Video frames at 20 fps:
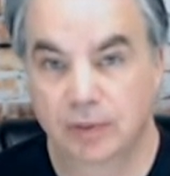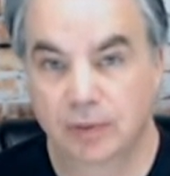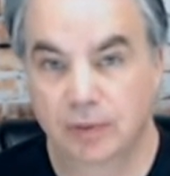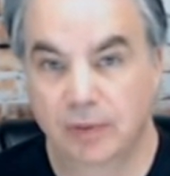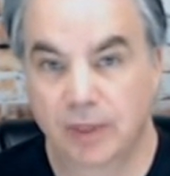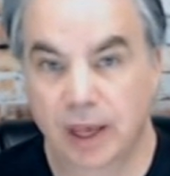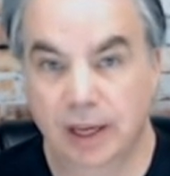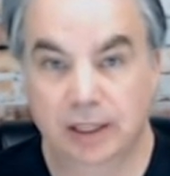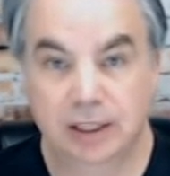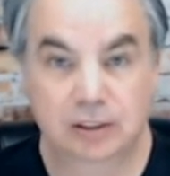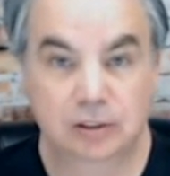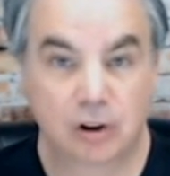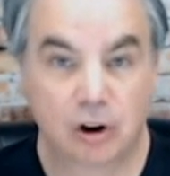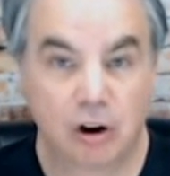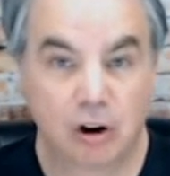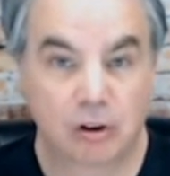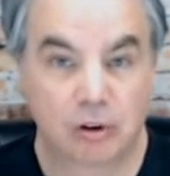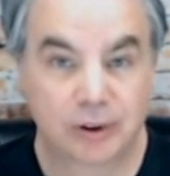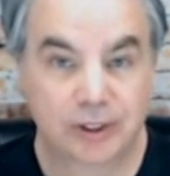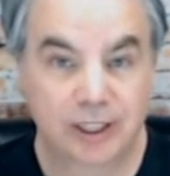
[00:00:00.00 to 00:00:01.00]
that is
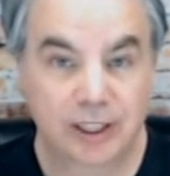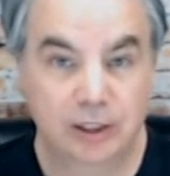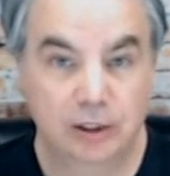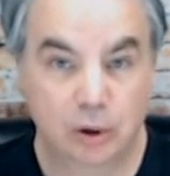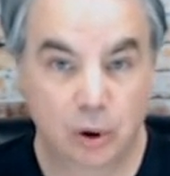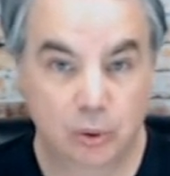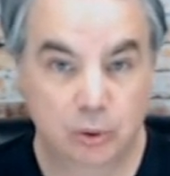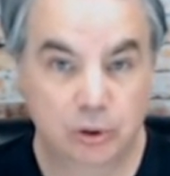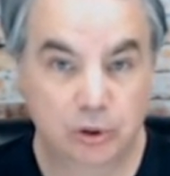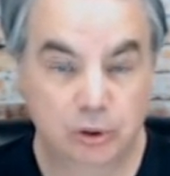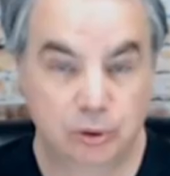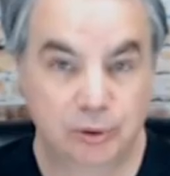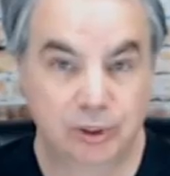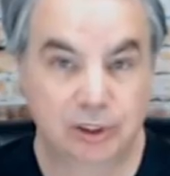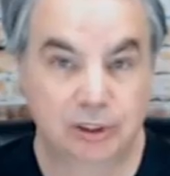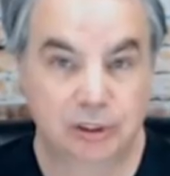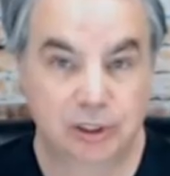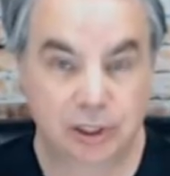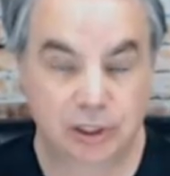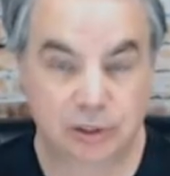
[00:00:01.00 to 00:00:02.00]
already known to
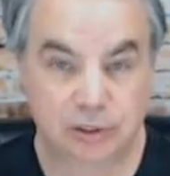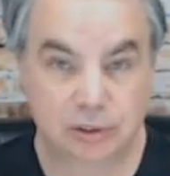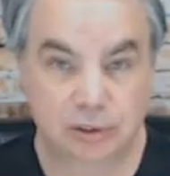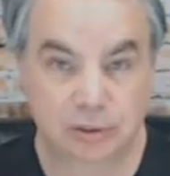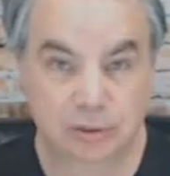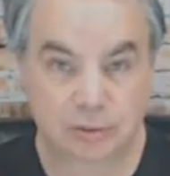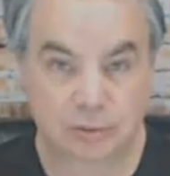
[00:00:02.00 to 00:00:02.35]
exist.